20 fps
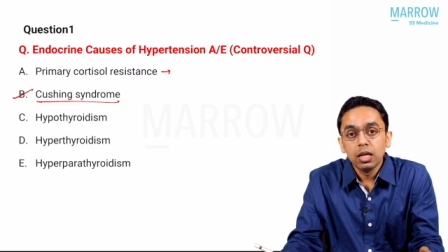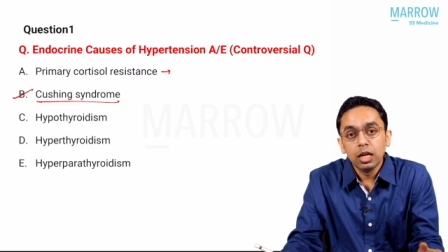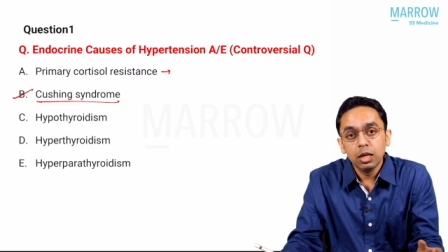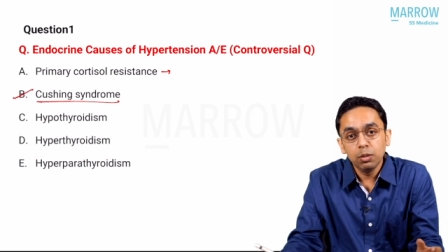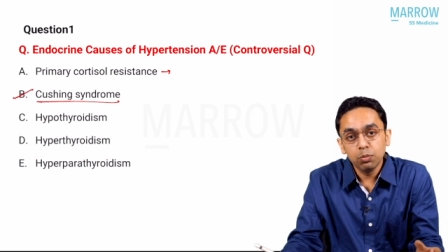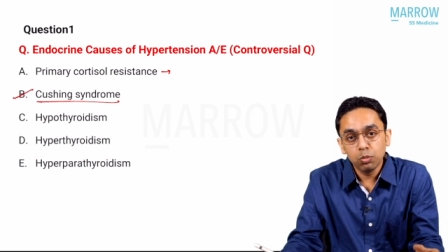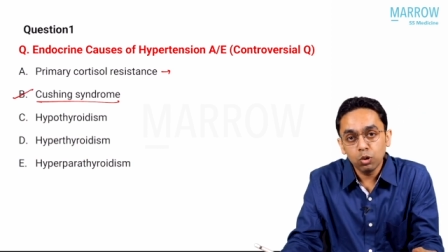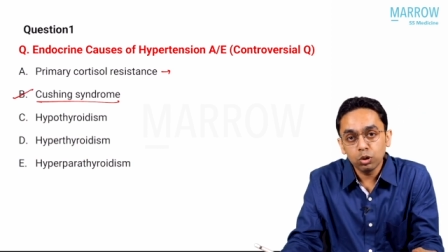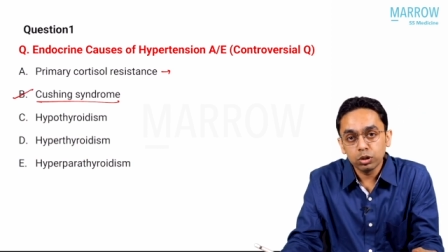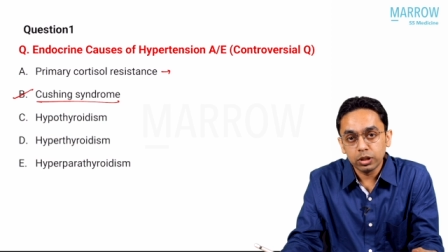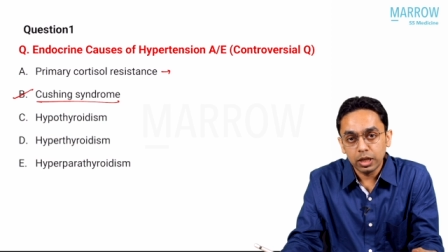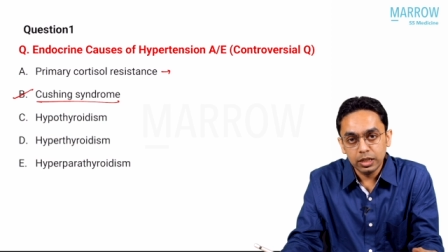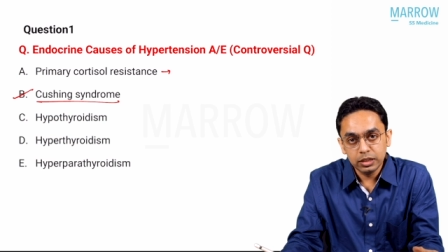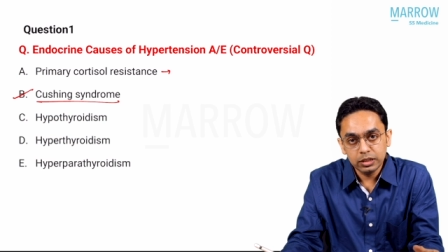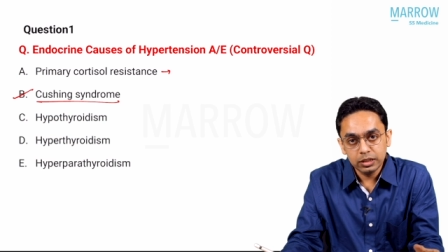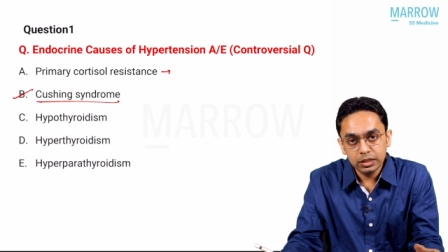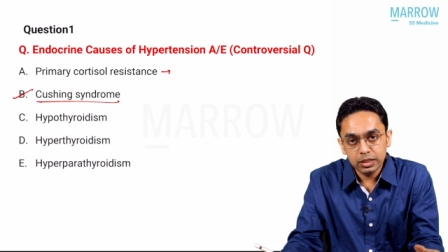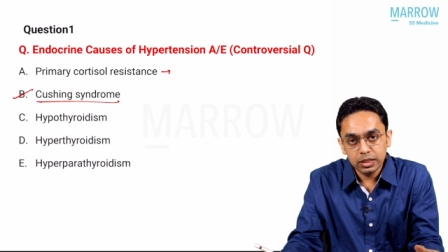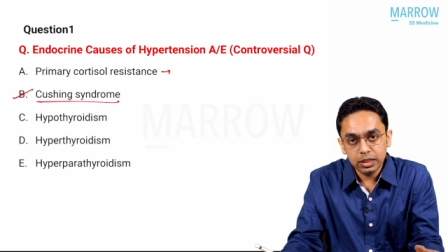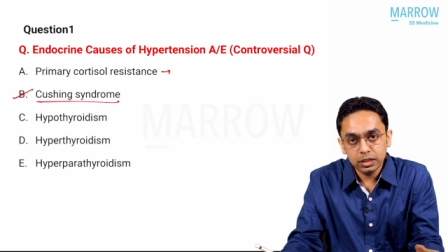in both
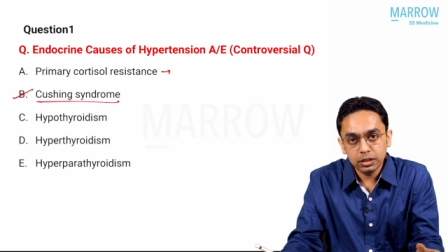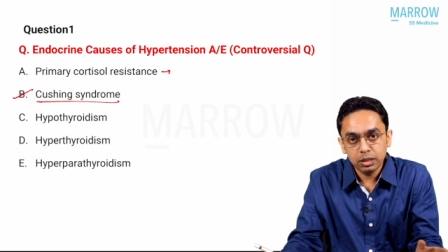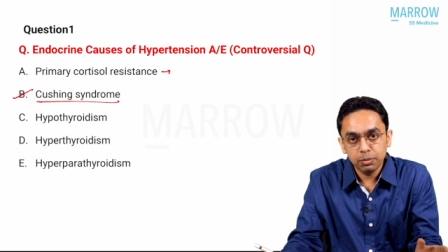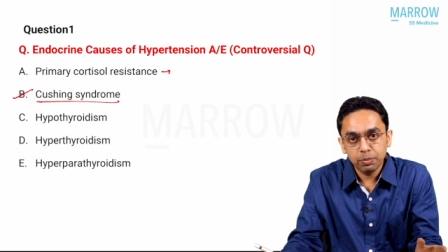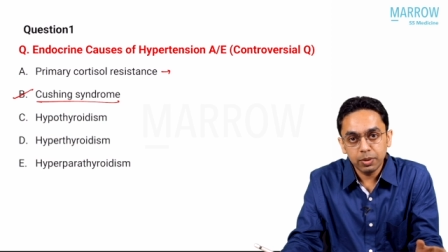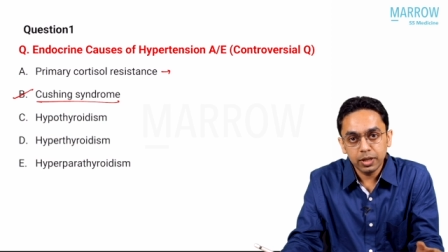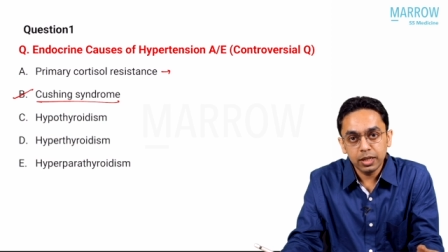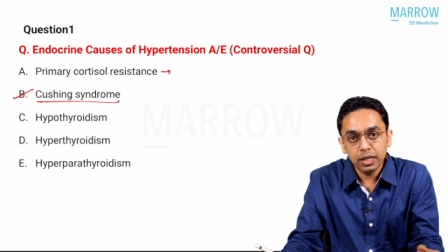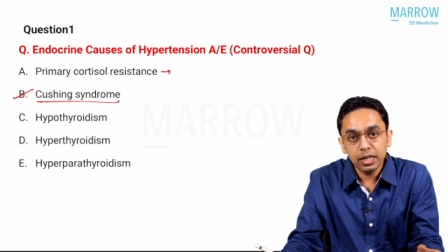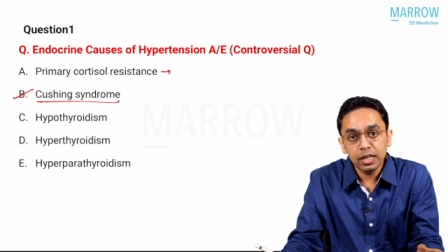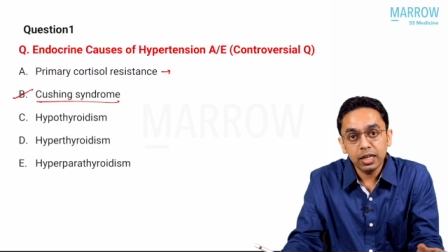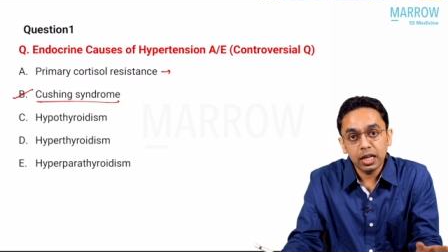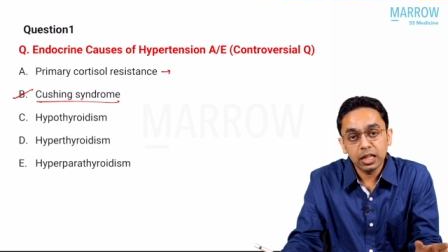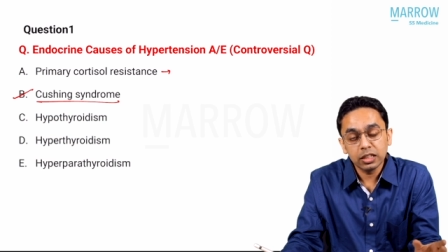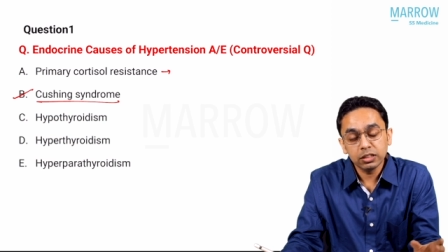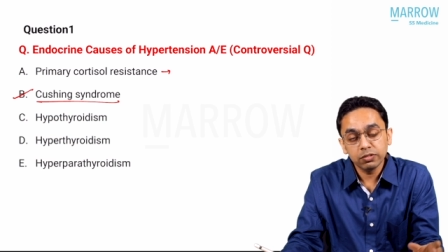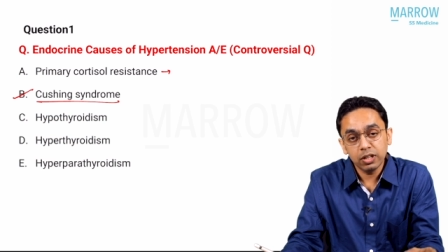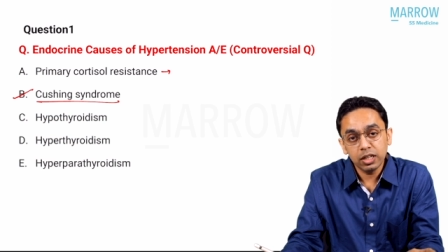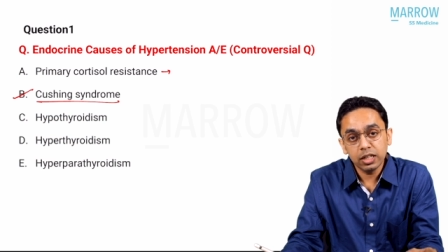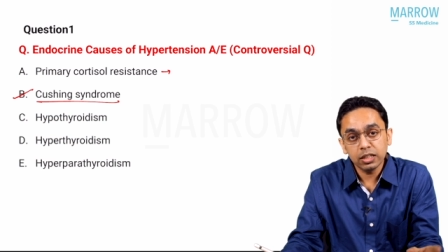ACTH dependent
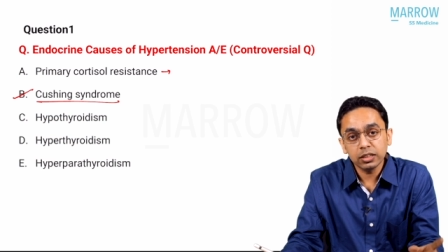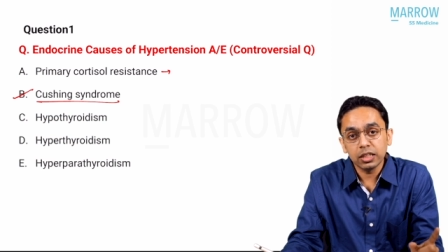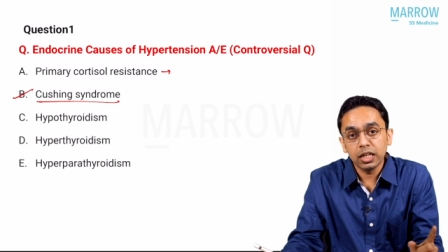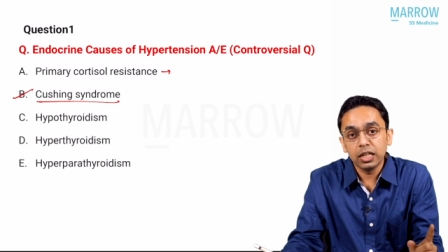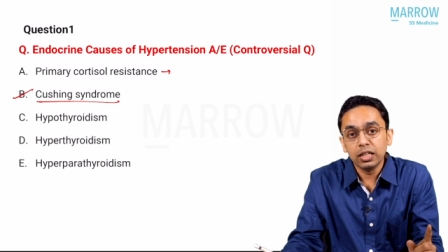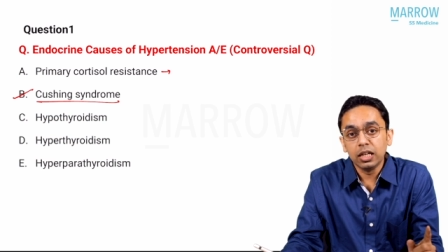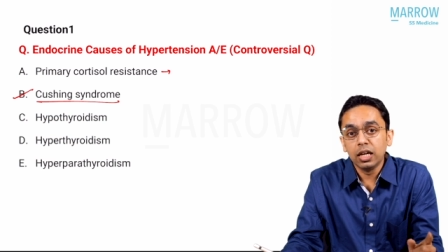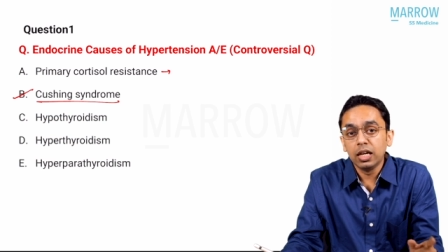as well as